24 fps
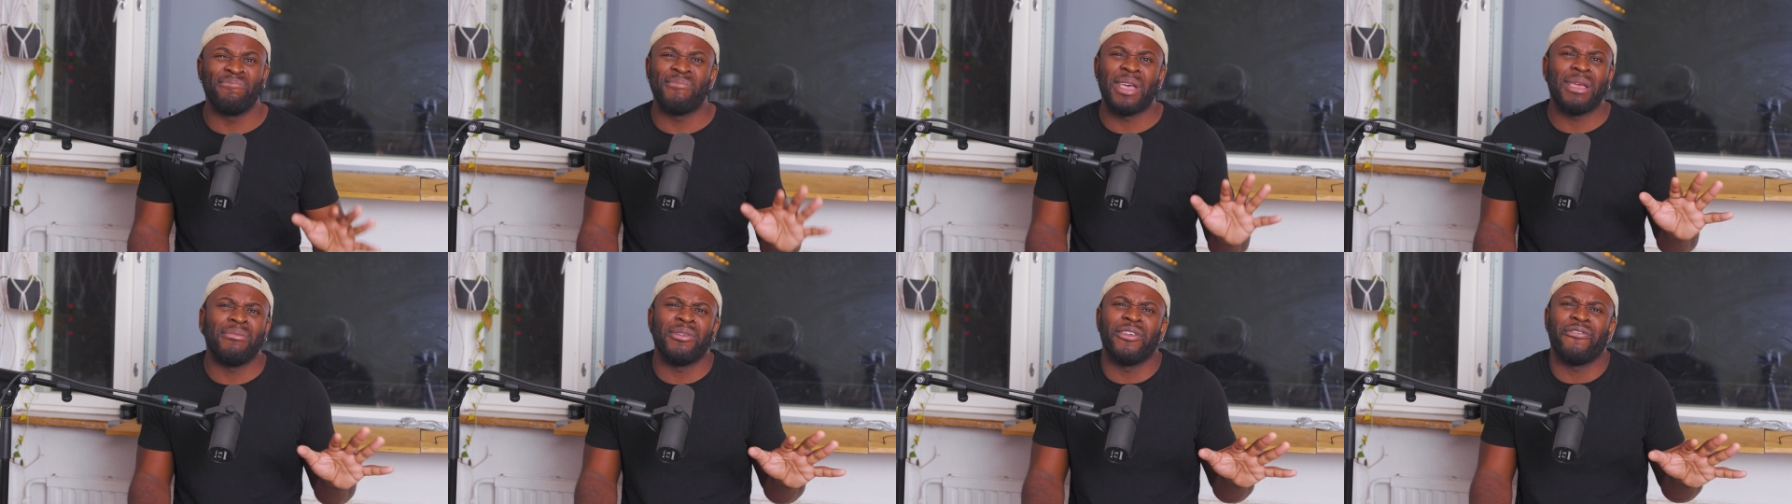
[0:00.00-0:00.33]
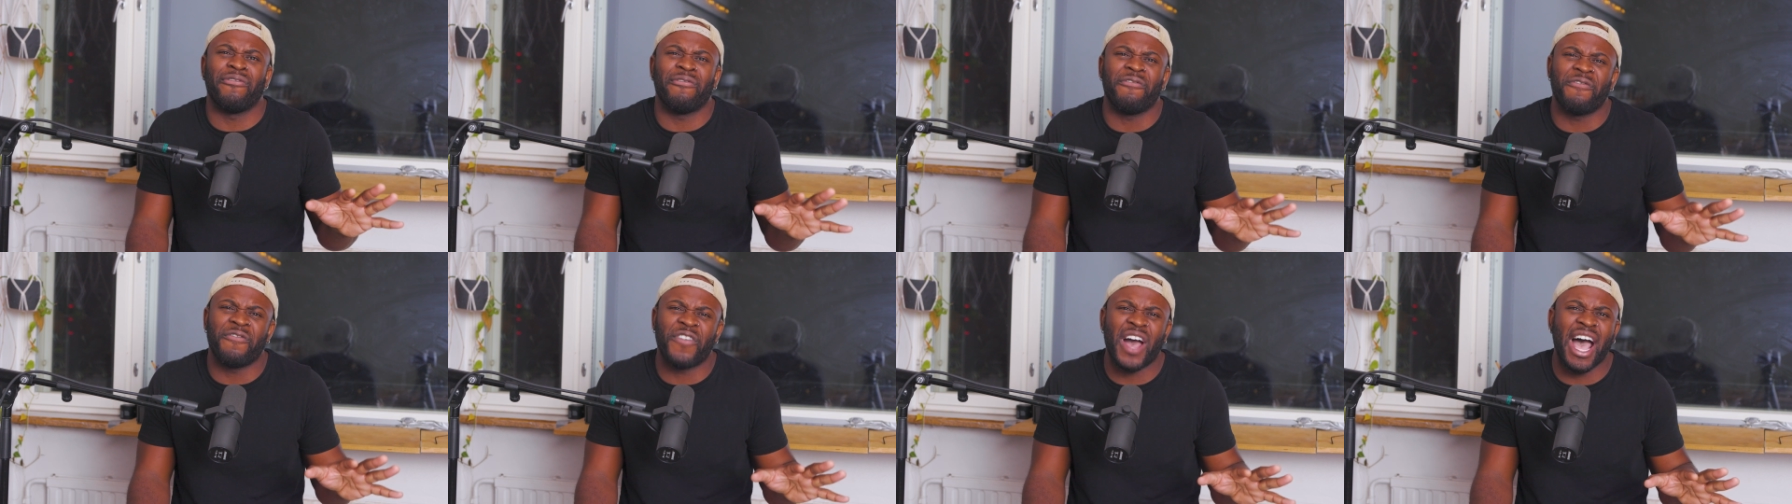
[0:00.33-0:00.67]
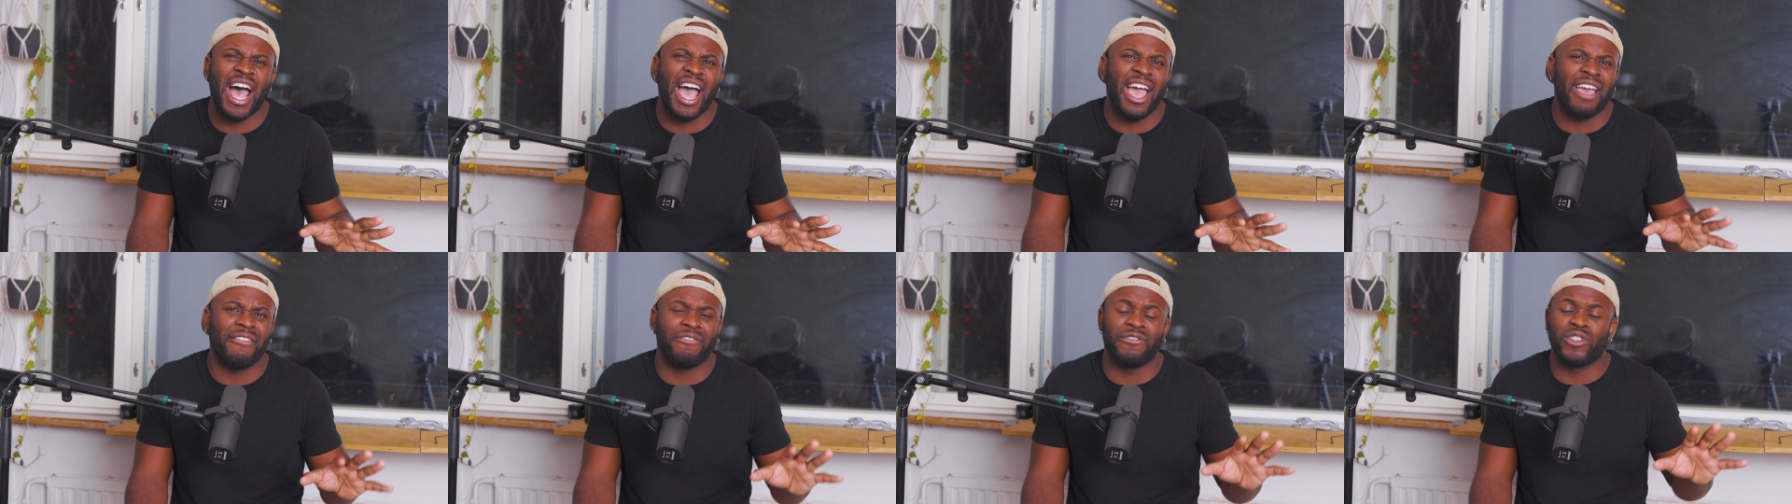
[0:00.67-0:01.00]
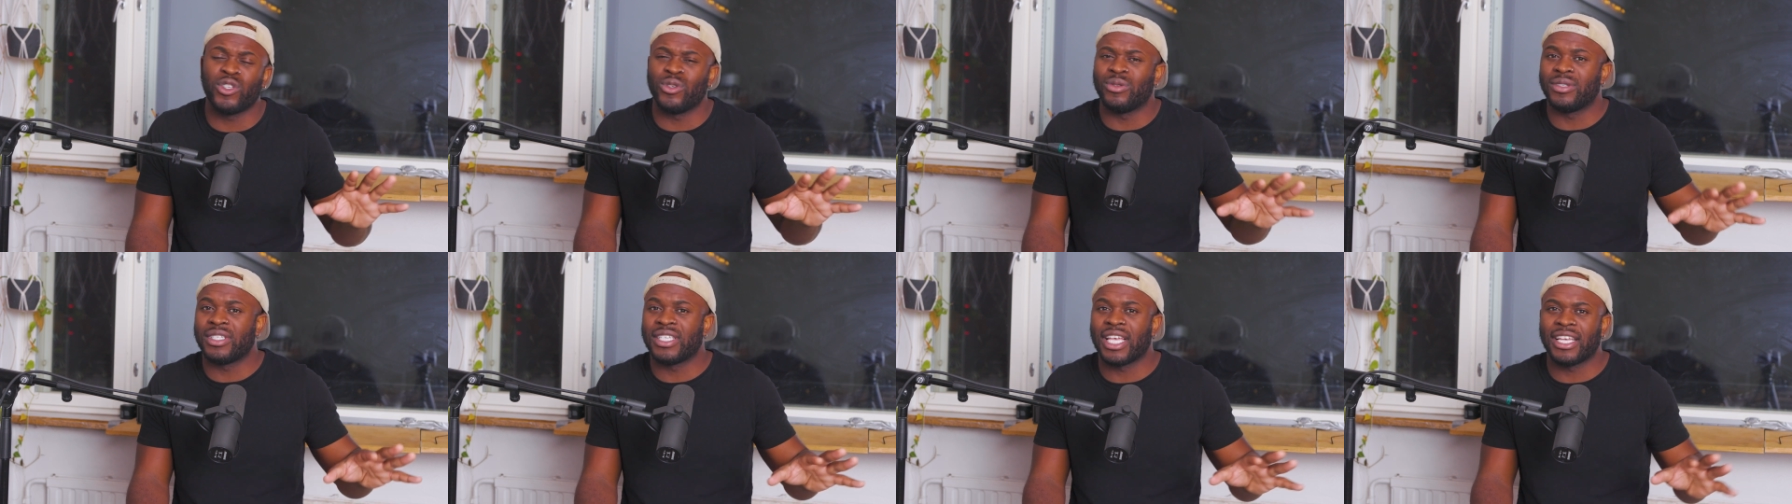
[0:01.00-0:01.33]
maybe 5
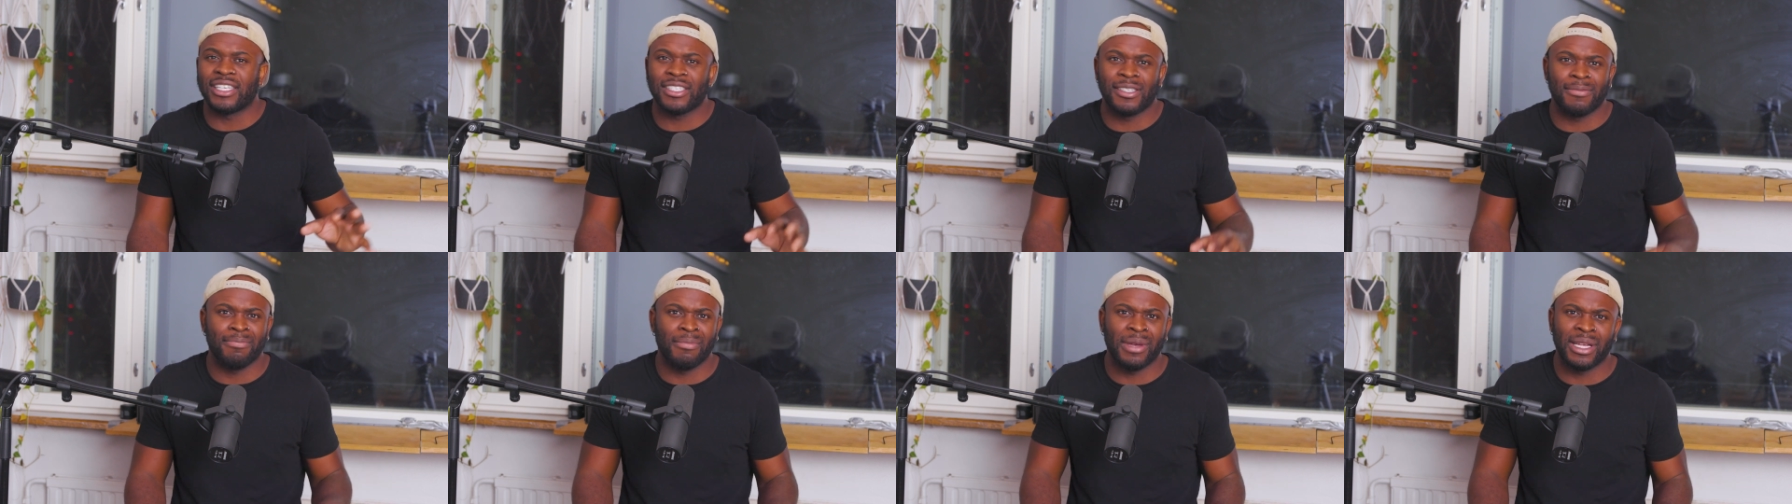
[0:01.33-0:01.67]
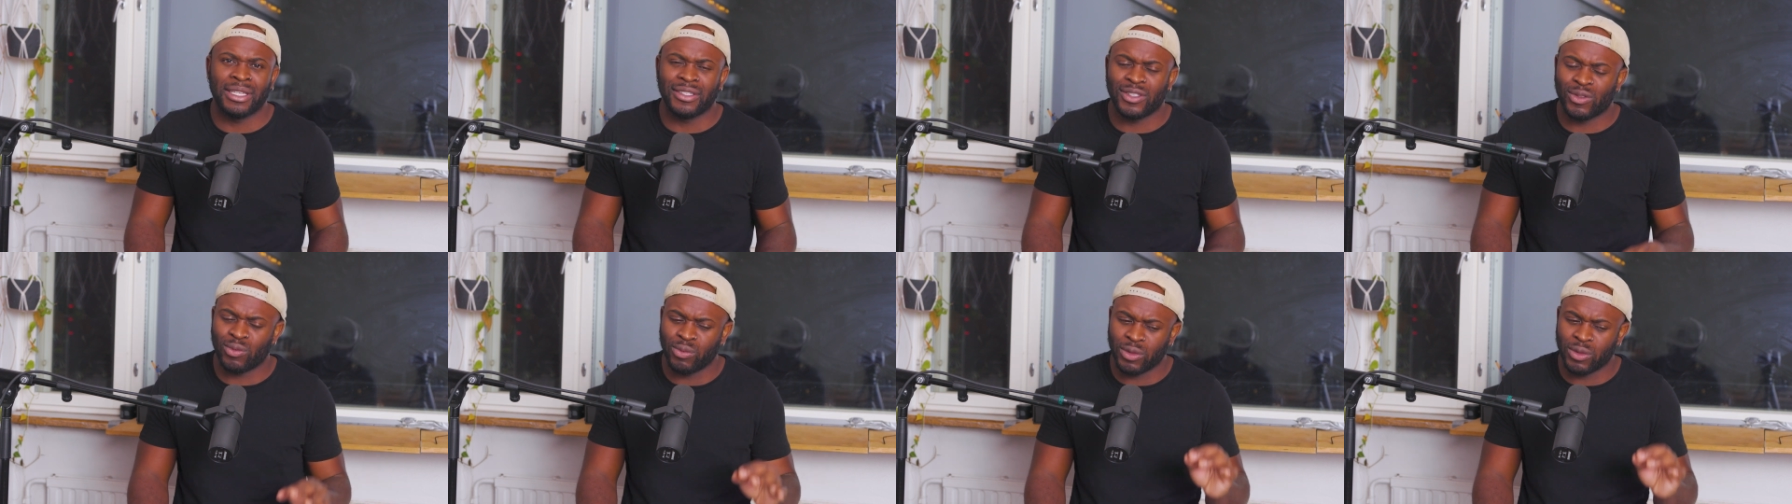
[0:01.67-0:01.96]
to 6 months,